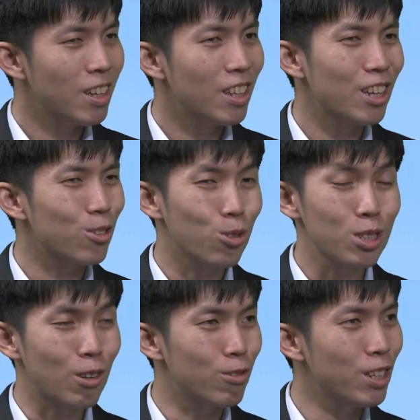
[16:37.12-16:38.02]
Thank you.
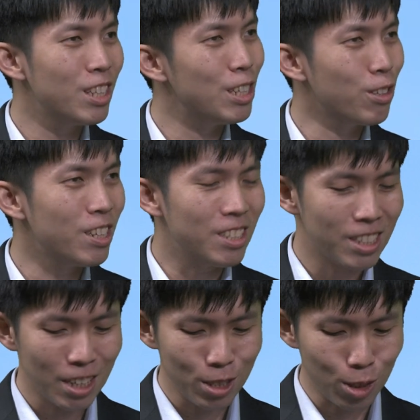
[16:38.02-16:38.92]
Those are really great
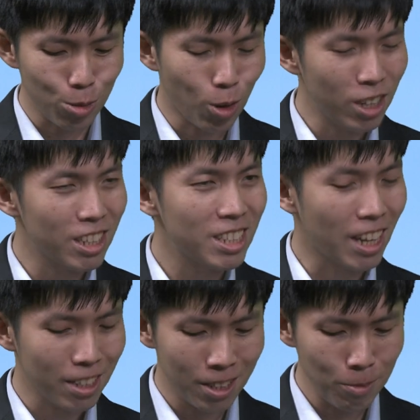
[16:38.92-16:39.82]
insights on the water
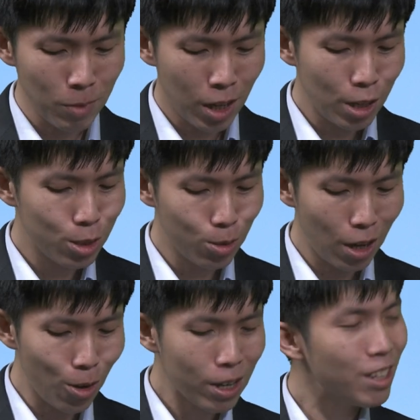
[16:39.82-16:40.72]
sector. So
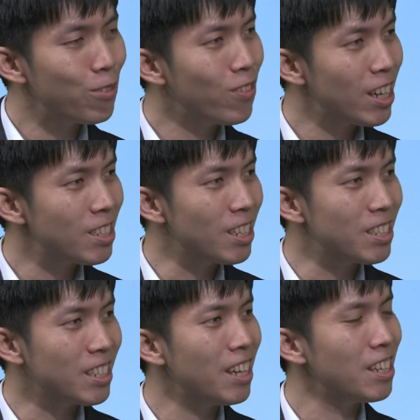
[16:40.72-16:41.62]
how can
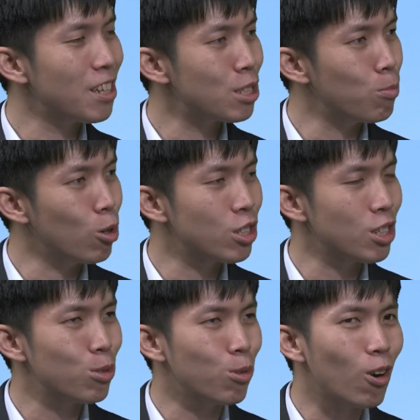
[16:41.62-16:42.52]
investors gain an
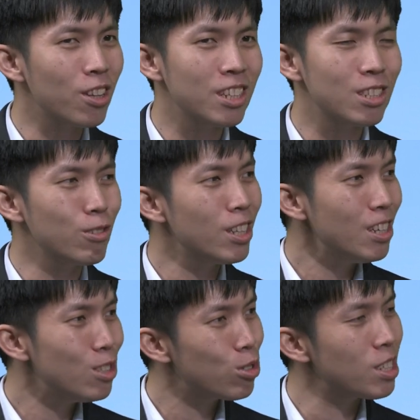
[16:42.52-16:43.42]
exposure to all these really
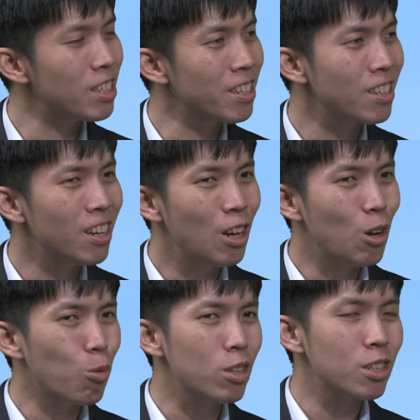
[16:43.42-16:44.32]
interesting
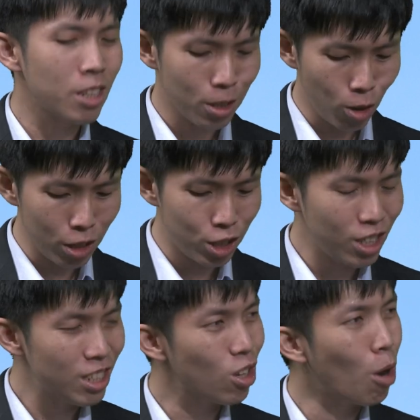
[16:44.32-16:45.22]
water
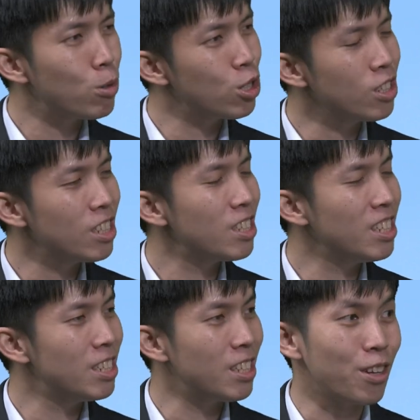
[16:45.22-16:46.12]
technologies,
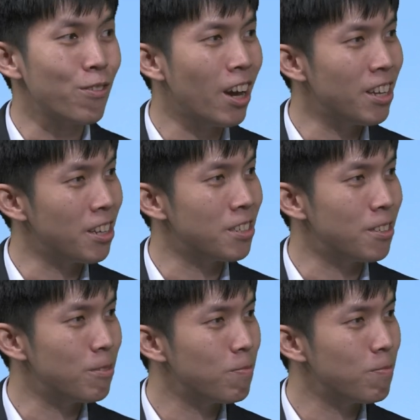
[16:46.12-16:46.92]
opportunities that you've highlighted?